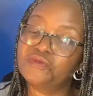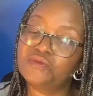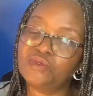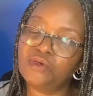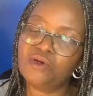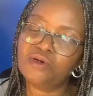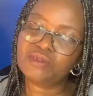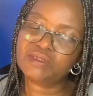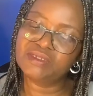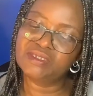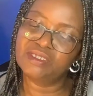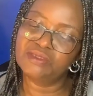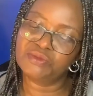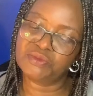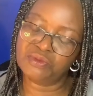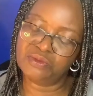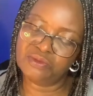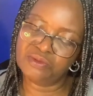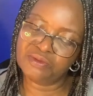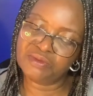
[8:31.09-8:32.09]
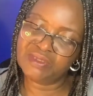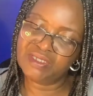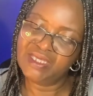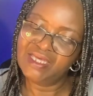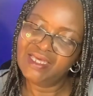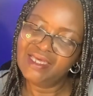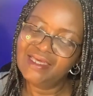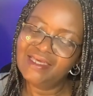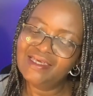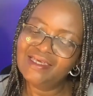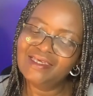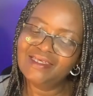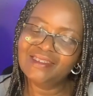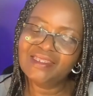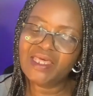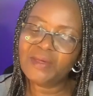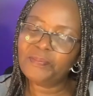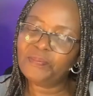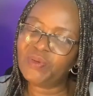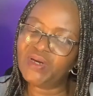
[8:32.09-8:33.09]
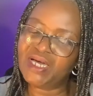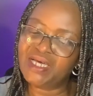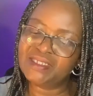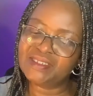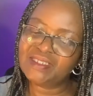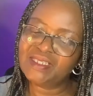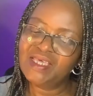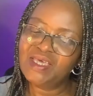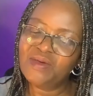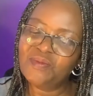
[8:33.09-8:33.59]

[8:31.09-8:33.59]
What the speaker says: talked the talk in the past,